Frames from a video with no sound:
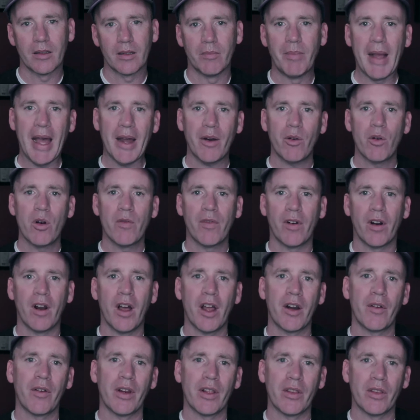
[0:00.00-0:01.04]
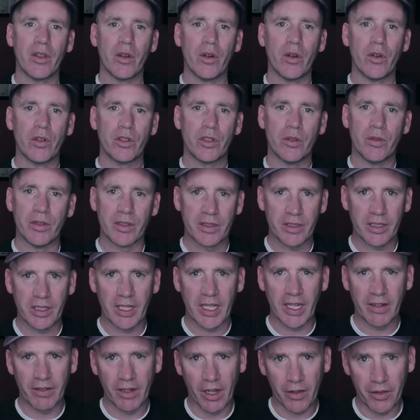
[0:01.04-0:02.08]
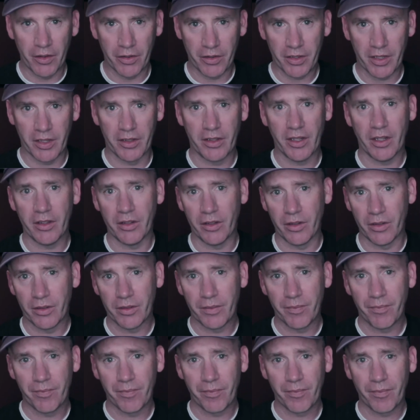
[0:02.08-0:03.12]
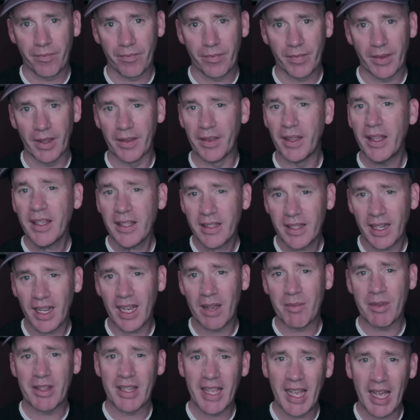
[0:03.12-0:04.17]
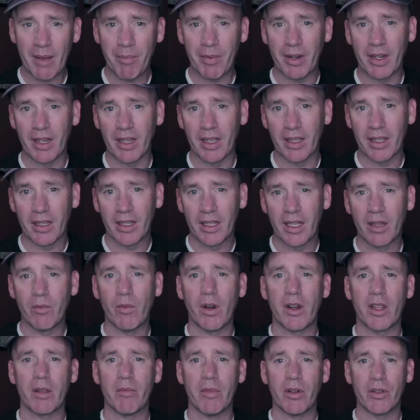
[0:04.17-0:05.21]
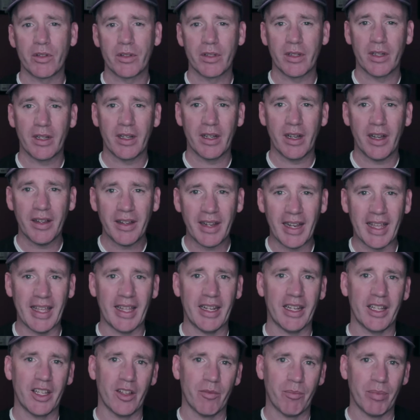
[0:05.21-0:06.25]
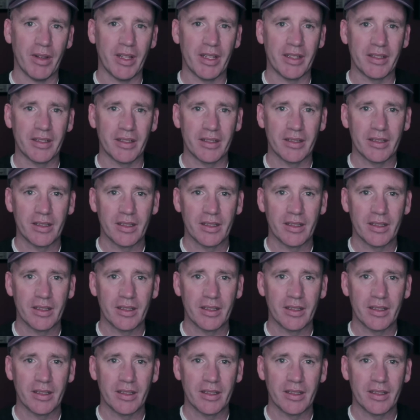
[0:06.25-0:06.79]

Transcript: The battle over honoring those who enslaved others continues. And this time it's happening in one of the most unlikely of places.